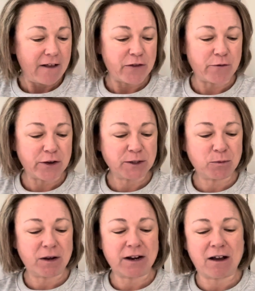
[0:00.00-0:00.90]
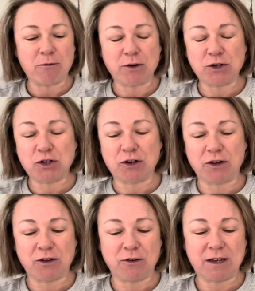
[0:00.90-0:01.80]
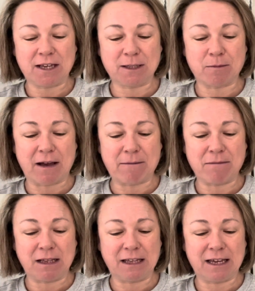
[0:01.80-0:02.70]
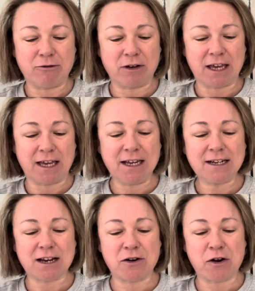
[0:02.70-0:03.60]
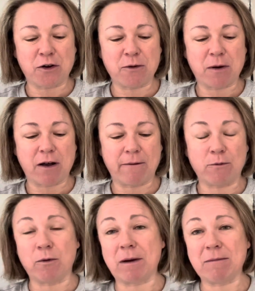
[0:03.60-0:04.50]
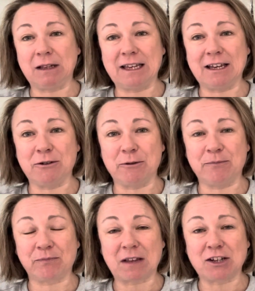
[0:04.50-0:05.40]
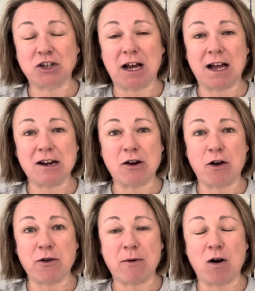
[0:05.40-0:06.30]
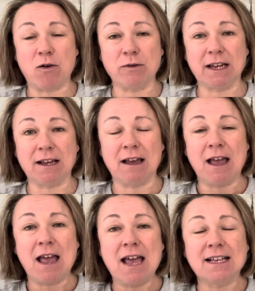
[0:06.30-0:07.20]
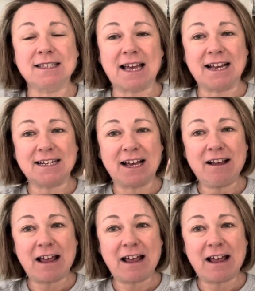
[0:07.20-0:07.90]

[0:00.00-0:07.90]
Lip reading: The first one I want to show you is my Mill Hill kit, my Mill Hill chart gnome holding Santa,